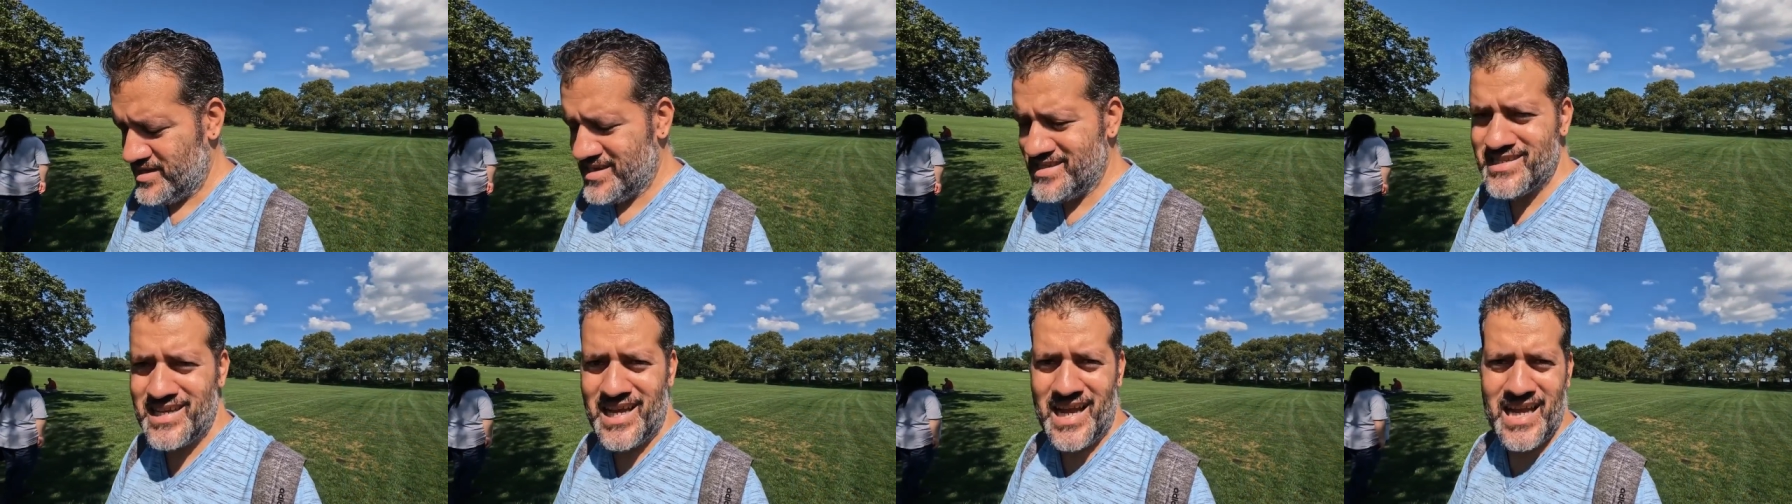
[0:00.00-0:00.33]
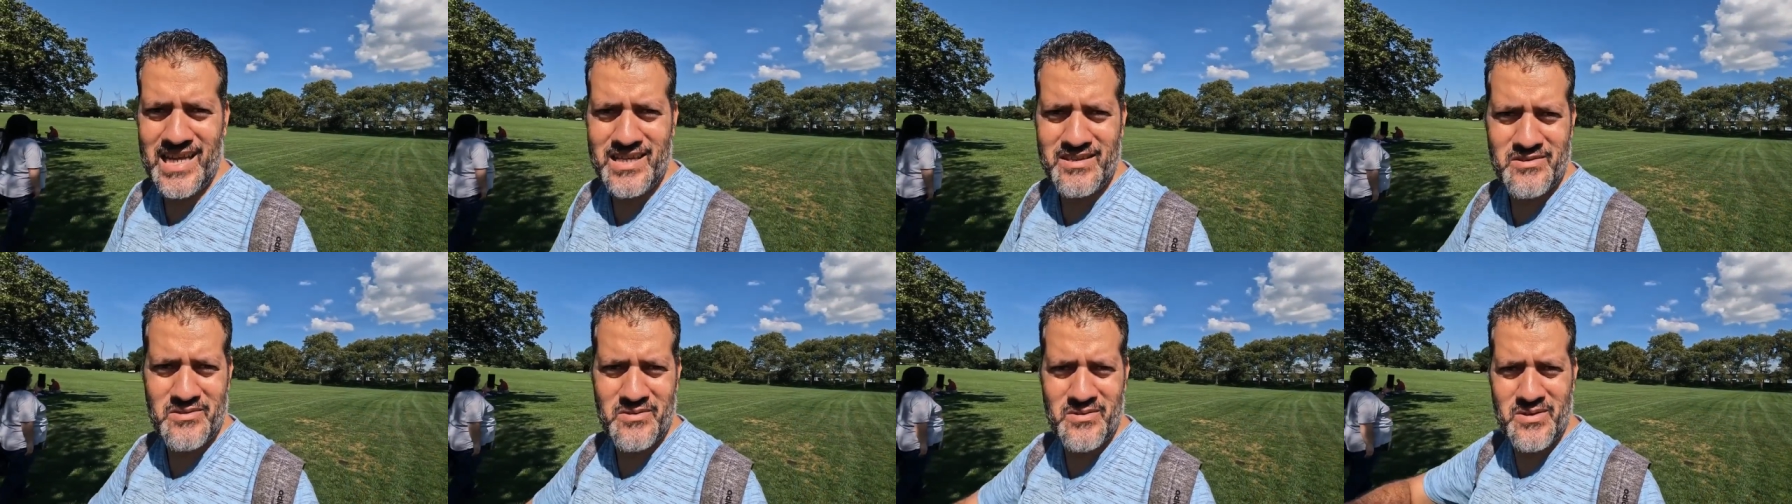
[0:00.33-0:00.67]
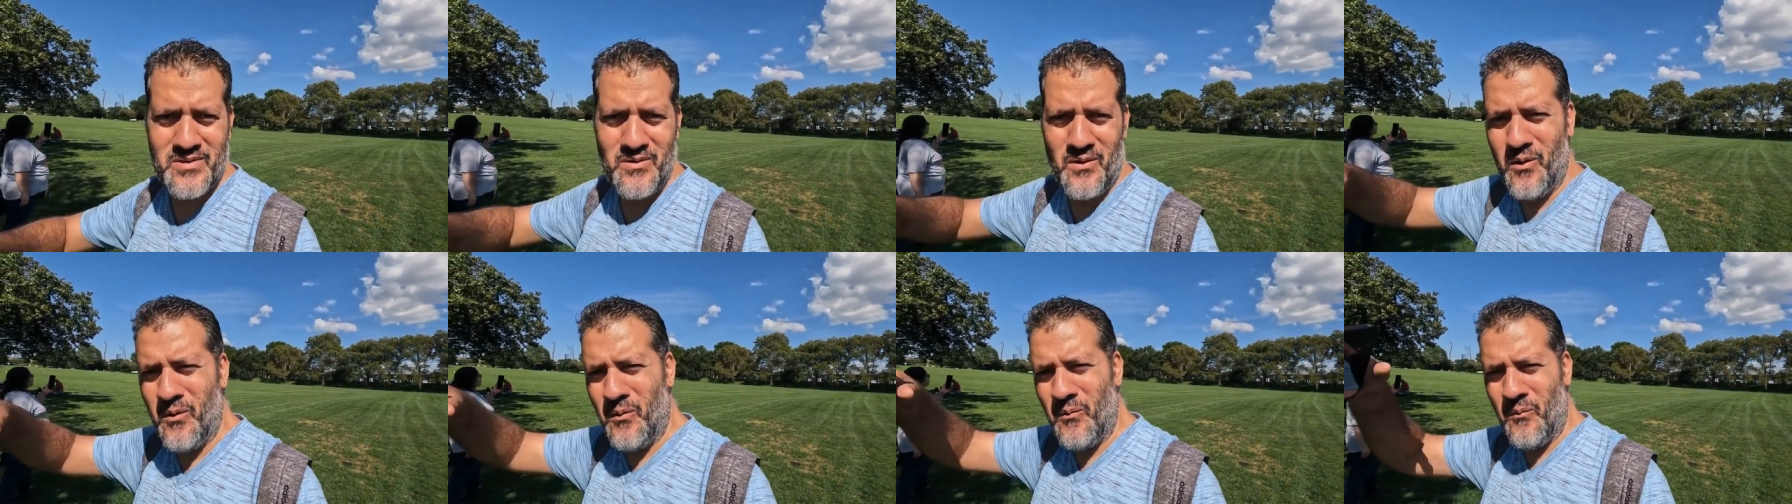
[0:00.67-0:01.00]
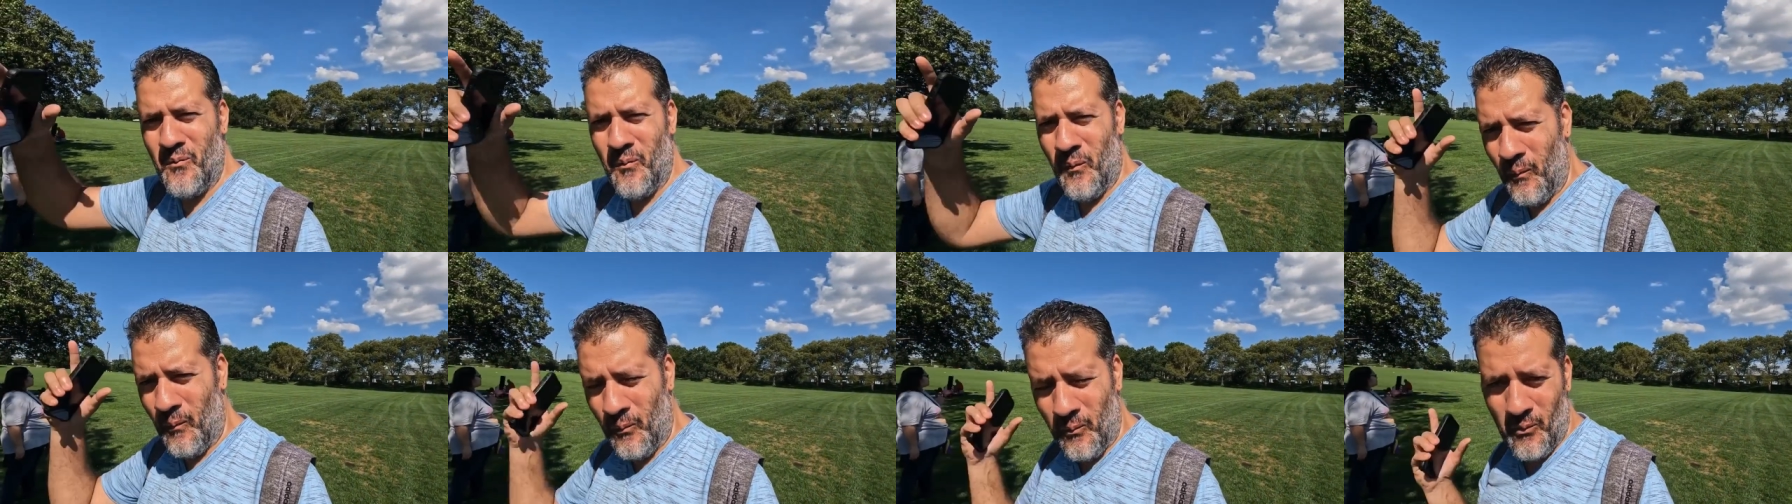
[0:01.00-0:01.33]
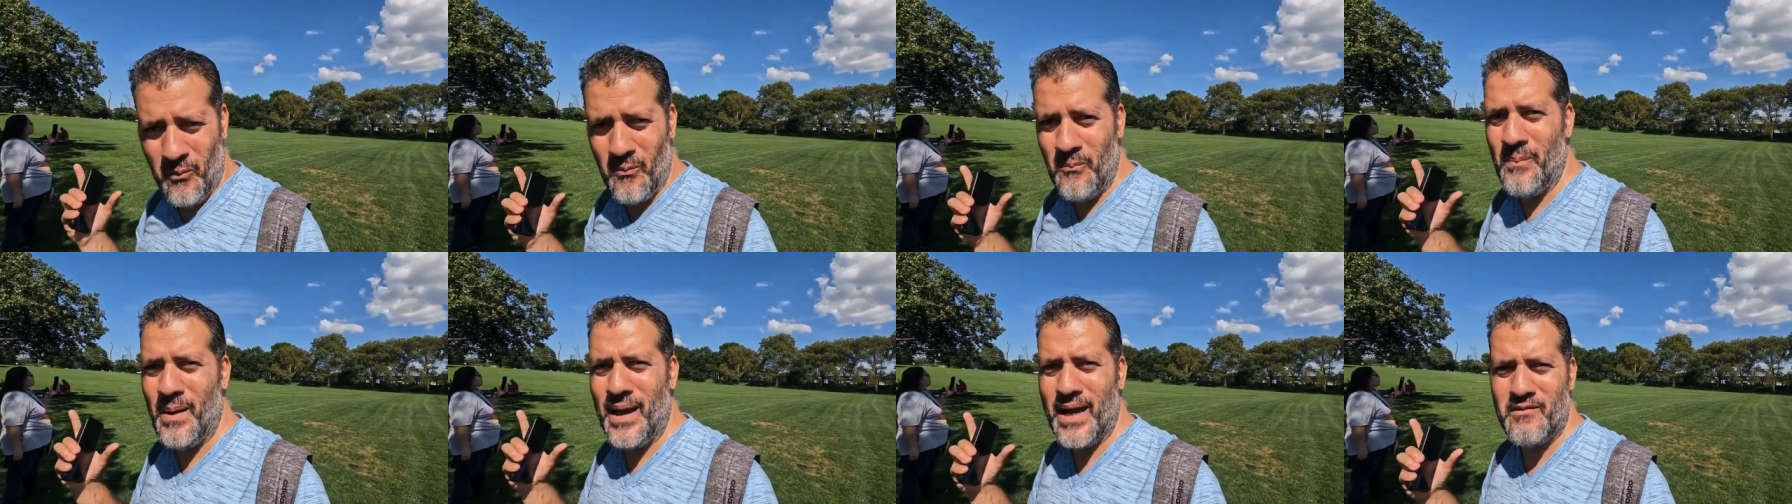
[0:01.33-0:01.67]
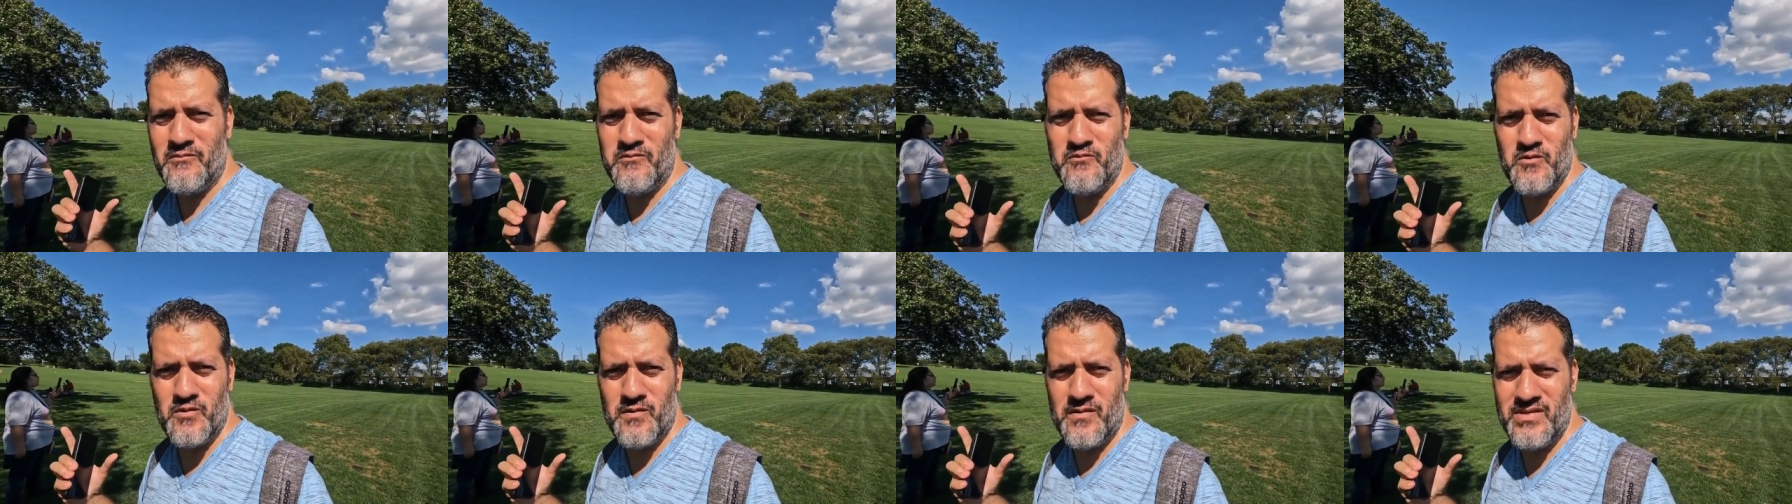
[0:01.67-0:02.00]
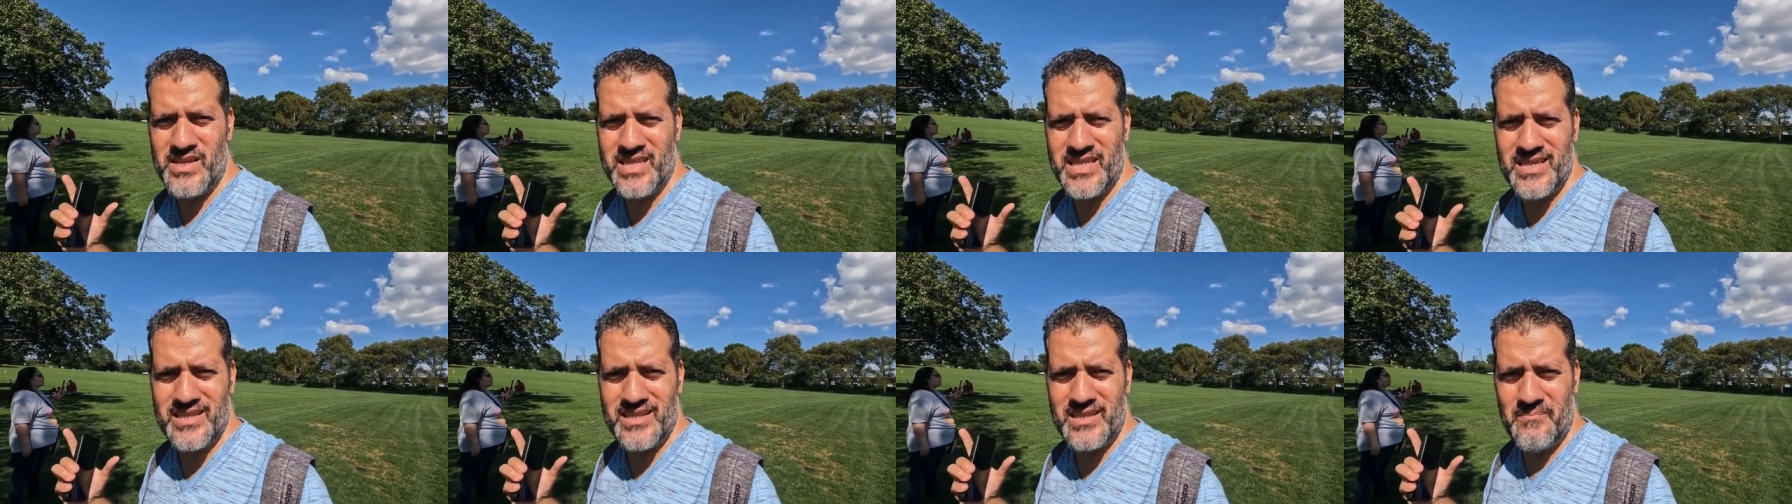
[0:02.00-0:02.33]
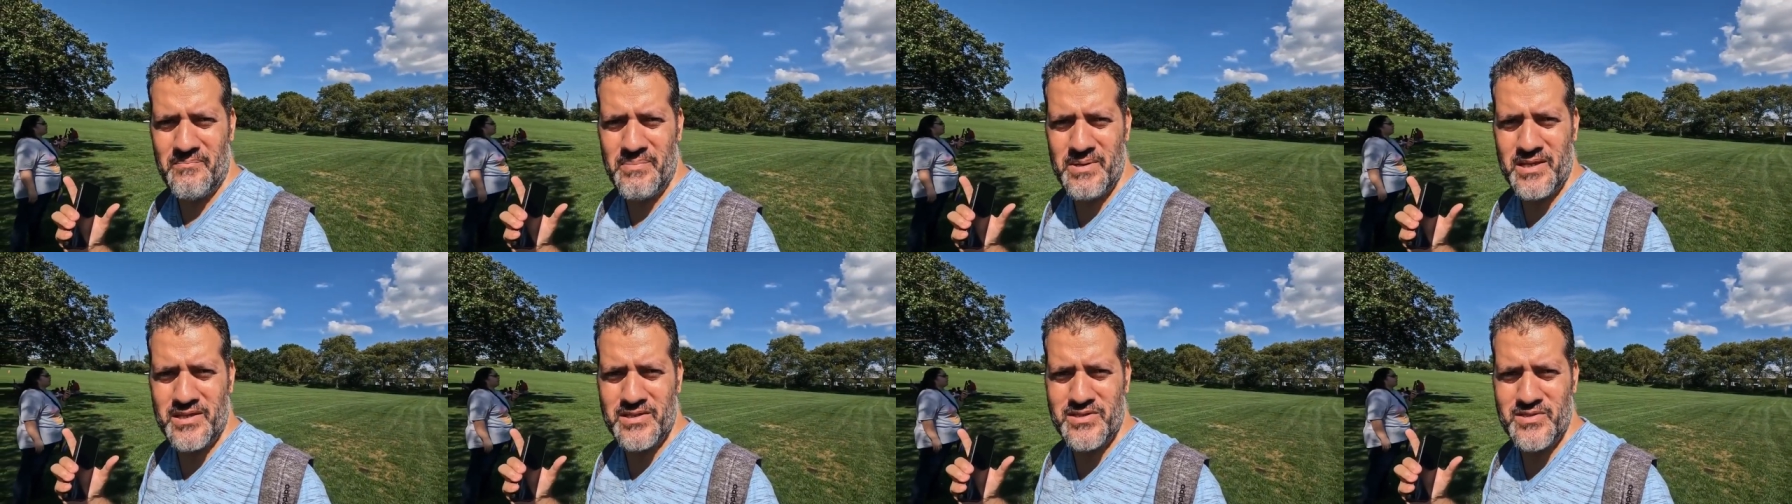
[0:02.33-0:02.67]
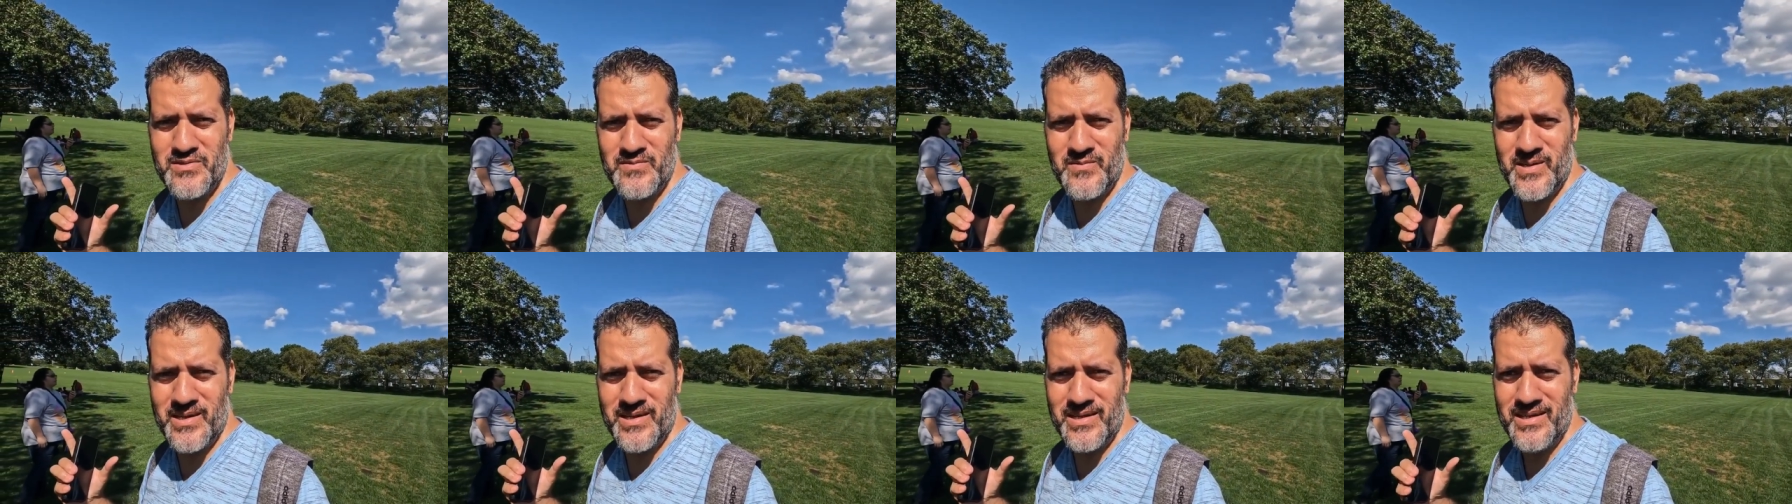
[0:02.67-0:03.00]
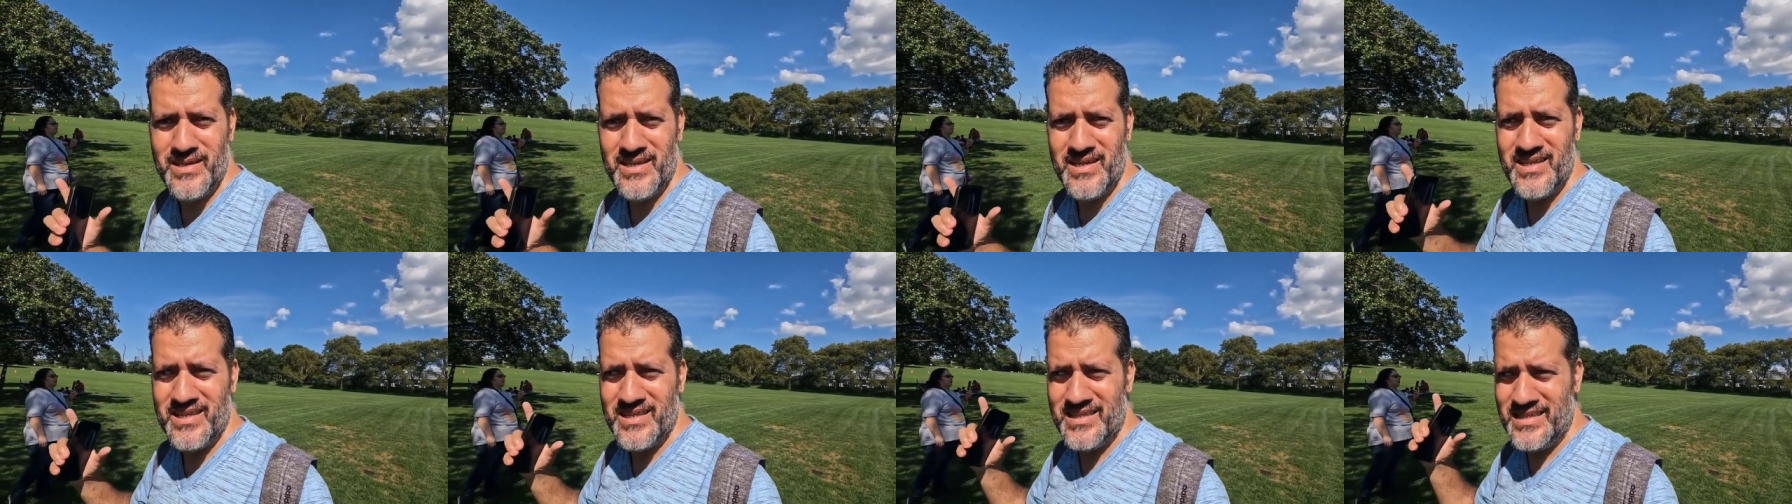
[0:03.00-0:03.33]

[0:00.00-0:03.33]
It's actually back where we did the Pikachu raid,